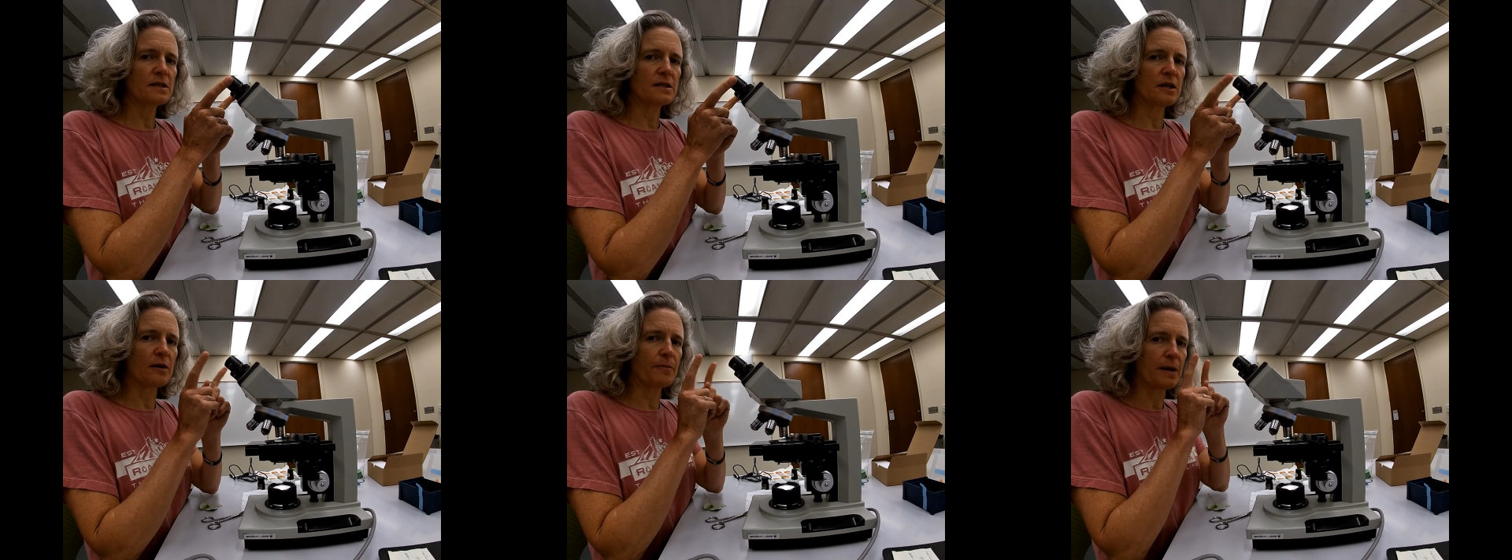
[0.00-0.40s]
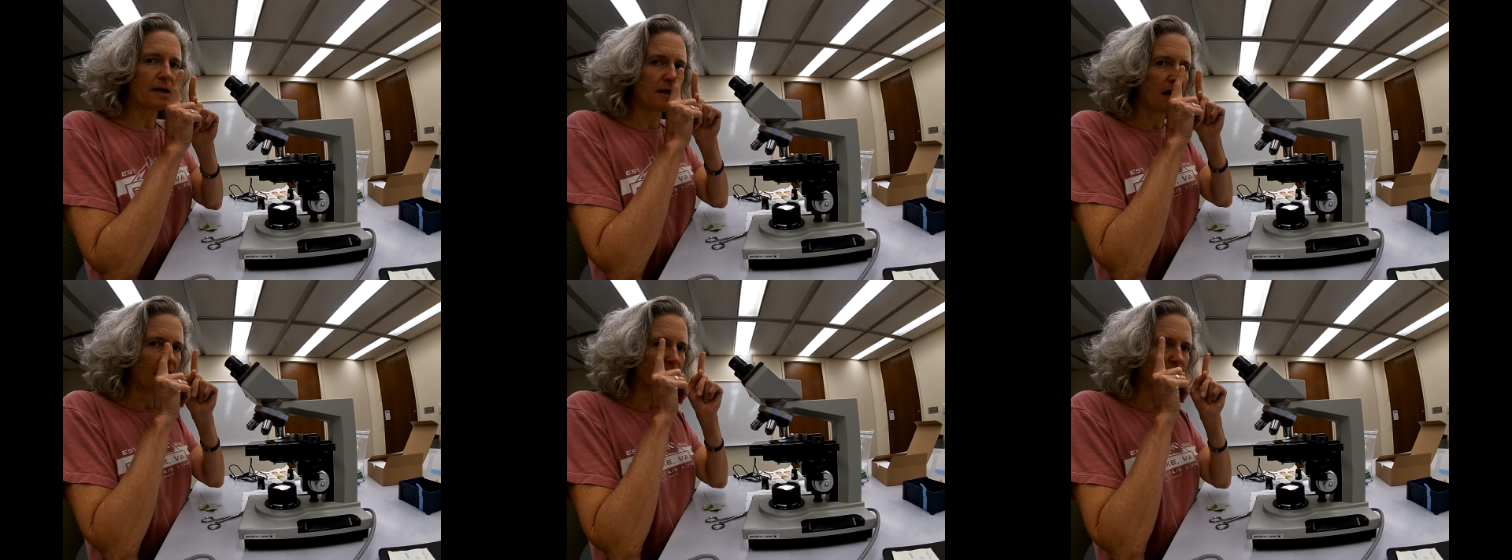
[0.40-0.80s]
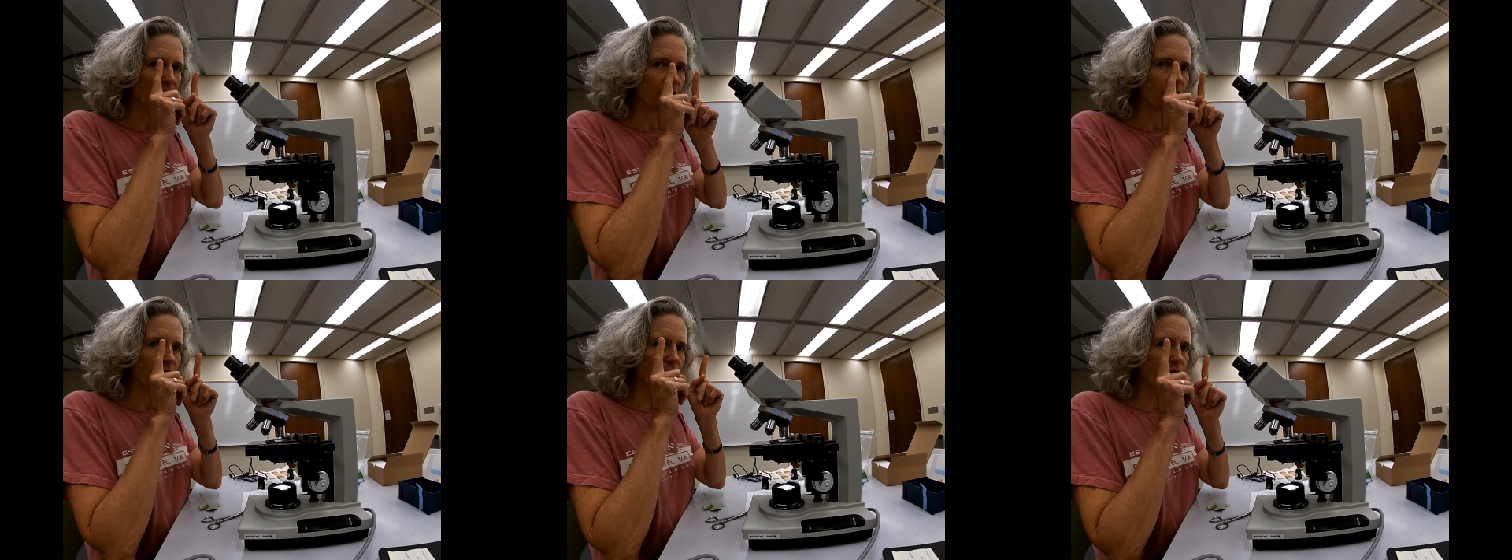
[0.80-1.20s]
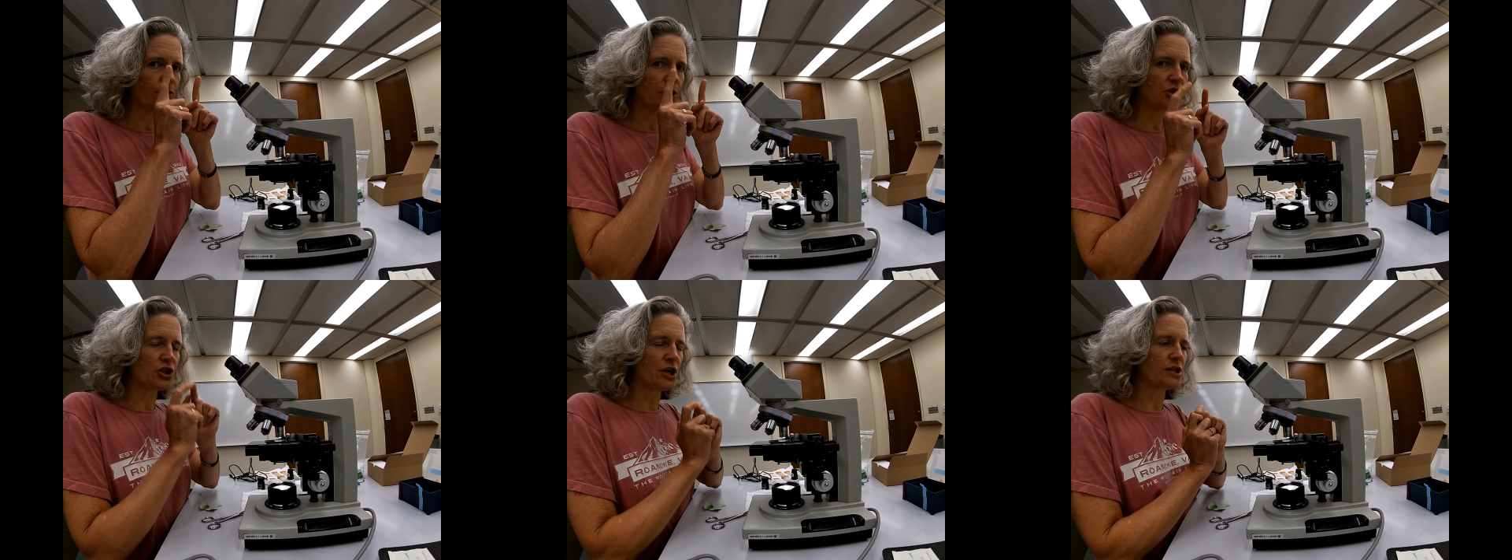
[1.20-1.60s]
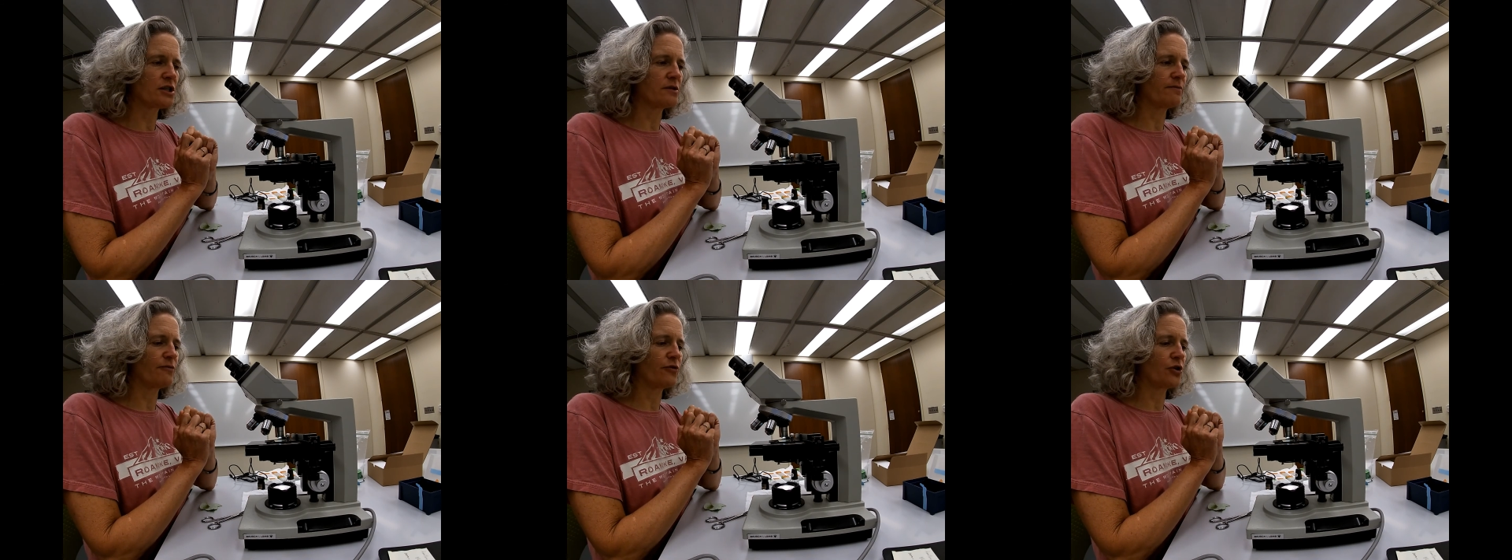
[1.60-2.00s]
They're binocular. You adjust
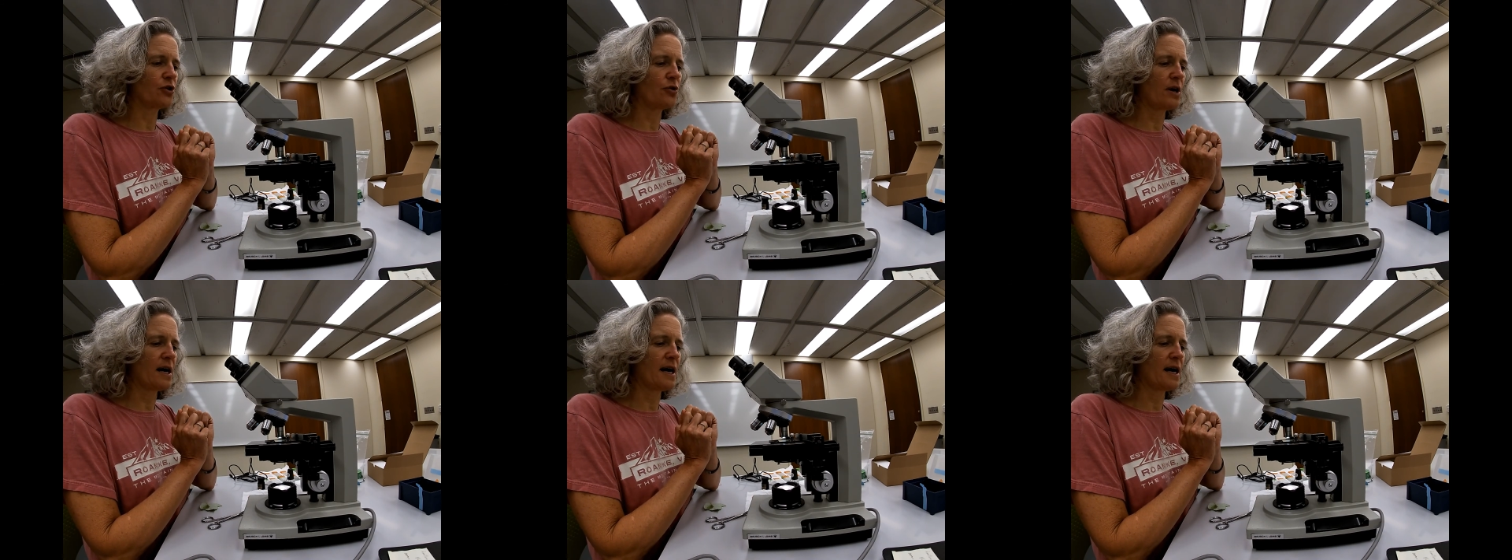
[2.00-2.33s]
them for your